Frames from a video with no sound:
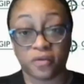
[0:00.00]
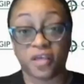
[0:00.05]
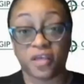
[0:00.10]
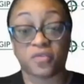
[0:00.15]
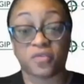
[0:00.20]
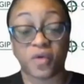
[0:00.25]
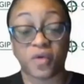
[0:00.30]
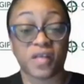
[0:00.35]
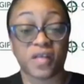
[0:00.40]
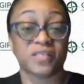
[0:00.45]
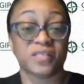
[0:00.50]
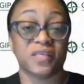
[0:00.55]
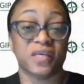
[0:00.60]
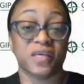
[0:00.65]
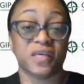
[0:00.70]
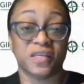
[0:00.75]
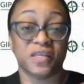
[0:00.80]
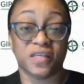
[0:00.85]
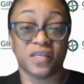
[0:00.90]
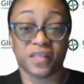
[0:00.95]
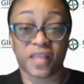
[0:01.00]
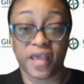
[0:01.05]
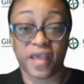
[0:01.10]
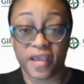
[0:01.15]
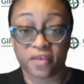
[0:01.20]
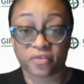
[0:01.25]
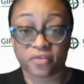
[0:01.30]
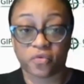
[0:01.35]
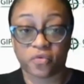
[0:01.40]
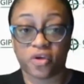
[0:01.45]
That's why I said in the
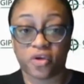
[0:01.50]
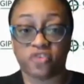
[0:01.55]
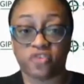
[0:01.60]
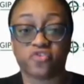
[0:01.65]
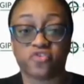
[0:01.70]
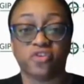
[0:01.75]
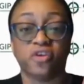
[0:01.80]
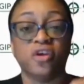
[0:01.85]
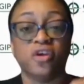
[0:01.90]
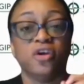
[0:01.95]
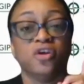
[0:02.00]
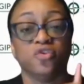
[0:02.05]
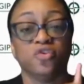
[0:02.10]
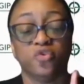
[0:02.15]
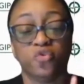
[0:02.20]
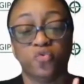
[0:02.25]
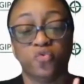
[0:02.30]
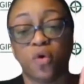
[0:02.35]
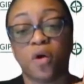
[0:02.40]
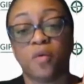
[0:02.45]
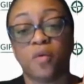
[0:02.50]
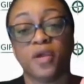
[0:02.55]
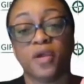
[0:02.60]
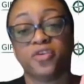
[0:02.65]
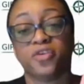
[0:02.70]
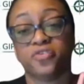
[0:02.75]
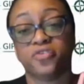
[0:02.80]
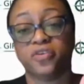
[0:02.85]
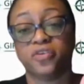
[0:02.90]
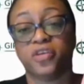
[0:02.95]
last question, you want to
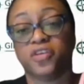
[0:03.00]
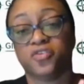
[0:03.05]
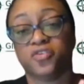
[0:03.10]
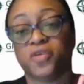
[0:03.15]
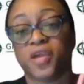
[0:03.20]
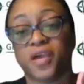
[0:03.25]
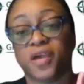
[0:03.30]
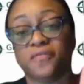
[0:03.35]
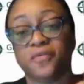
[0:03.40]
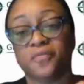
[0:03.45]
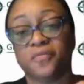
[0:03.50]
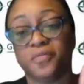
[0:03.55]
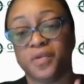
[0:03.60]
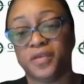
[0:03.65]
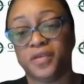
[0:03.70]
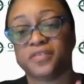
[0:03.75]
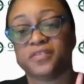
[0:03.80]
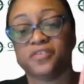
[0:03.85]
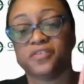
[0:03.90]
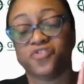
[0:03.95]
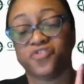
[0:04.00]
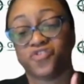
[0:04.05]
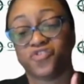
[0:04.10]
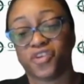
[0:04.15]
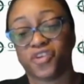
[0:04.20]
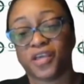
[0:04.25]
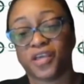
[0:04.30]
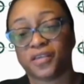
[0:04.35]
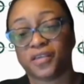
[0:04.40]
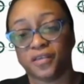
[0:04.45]
make sure that you have a business
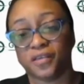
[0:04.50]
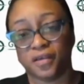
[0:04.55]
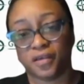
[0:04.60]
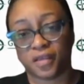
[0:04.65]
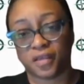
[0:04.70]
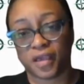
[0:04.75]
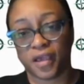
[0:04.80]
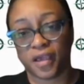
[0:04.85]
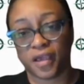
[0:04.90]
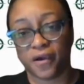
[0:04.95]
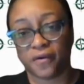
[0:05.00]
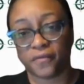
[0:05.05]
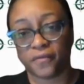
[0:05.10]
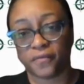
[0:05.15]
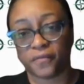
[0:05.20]
checking account,